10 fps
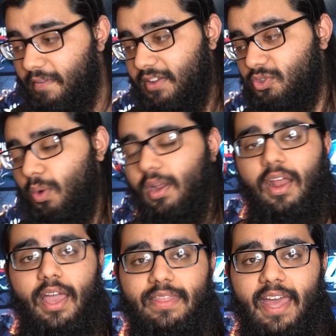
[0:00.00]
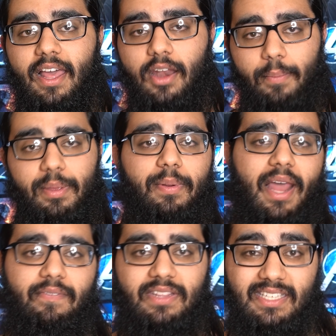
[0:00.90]
I saw online that a lot of people are
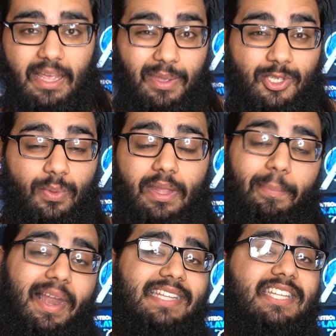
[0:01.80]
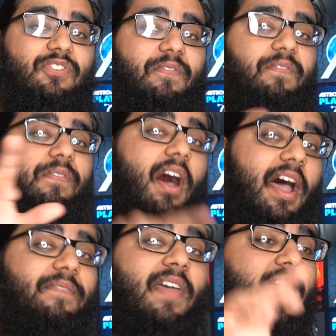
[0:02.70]
having the same issue with the PlayStation
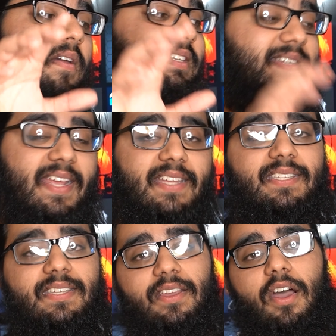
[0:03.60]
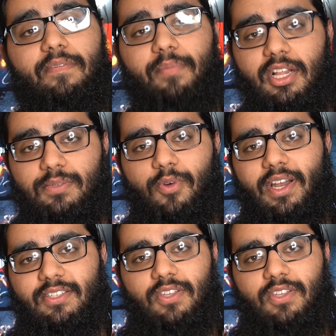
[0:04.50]
5 disc of Miles Morales.